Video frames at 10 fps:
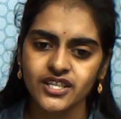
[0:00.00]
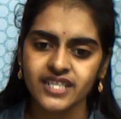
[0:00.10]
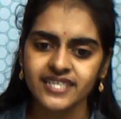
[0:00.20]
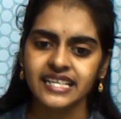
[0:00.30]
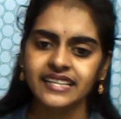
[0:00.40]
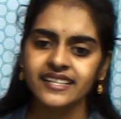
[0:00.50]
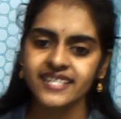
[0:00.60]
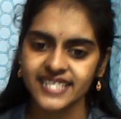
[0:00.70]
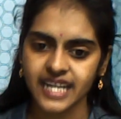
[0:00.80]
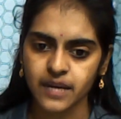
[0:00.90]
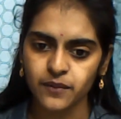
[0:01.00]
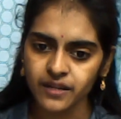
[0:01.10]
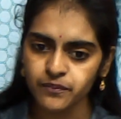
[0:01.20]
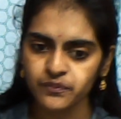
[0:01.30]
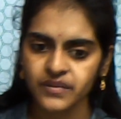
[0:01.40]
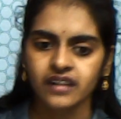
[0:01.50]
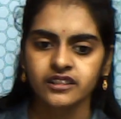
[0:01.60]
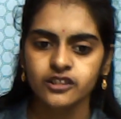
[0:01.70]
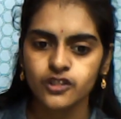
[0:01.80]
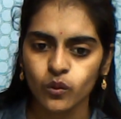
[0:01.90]
just see this table.
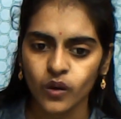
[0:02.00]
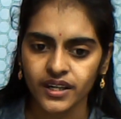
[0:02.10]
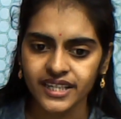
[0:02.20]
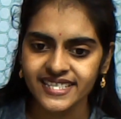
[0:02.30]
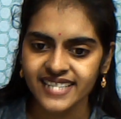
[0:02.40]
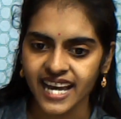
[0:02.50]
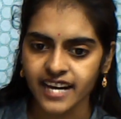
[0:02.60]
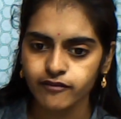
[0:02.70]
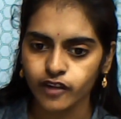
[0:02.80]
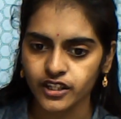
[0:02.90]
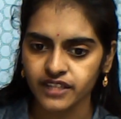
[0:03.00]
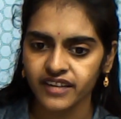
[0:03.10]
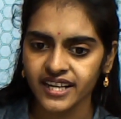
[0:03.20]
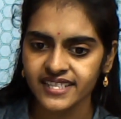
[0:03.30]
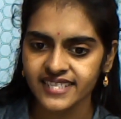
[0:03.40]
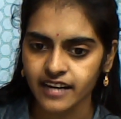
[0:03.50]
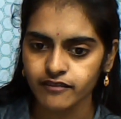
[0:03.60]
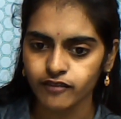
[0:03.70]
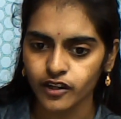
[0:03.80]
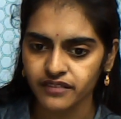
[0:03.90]
So what is sine 45? Sine
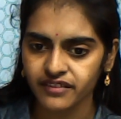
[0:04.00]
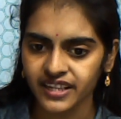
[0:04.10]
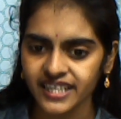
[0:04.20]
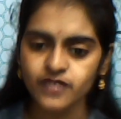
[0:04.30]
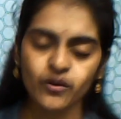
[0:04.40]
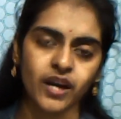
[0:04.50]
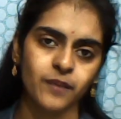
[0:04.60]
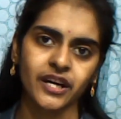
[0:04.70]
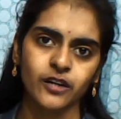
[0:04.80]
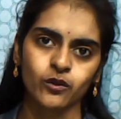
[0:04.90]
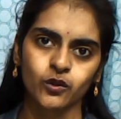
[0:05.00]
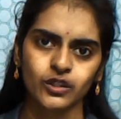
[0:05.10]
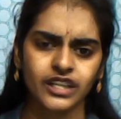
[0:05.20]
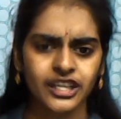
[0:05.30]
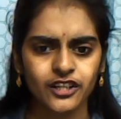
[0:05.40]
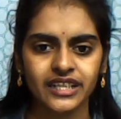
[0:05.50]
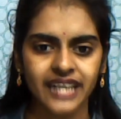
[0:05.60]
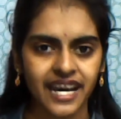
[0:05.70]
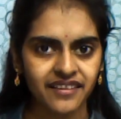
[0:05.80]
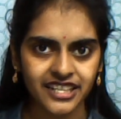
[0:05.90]
45 is 1 by root 2. Did you
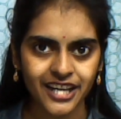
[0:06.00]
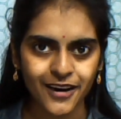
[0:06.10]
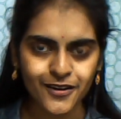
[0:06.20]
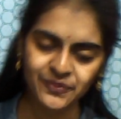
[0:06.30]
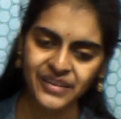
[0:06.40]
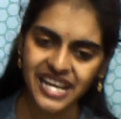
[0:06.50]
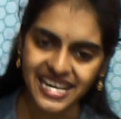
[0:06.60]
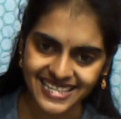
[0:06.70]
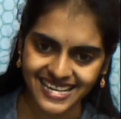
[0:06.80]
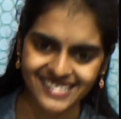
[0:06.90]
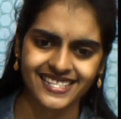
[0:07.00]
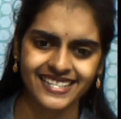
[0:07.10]
derive it now? Yes.